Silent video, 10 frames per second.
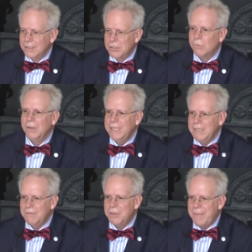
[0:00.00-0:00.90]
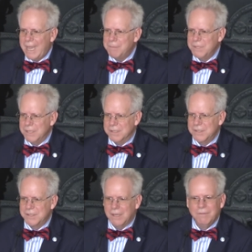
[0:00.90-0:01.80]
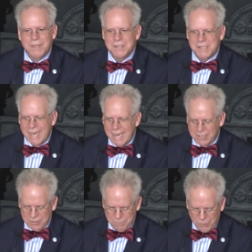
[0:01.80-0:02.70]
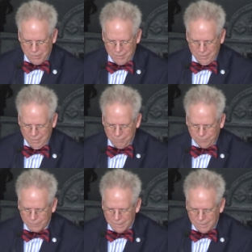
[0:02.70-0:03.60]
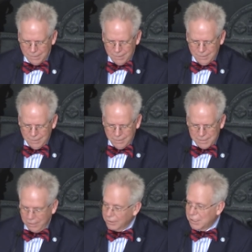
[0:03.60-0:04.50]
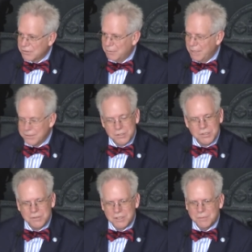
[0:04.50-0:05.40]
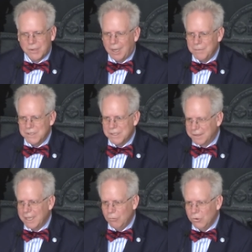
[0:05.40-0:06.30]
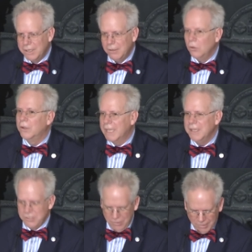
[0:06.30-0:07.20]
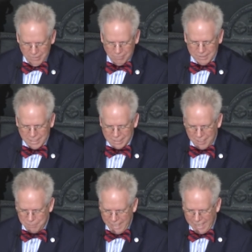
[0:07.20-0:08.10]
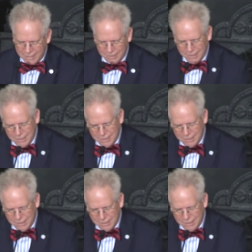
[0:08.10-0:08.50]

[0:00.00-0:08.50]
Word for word: to relieve the Baptists of this tax burden. The delegates from Massachusetts promised that they would look into it when they got back.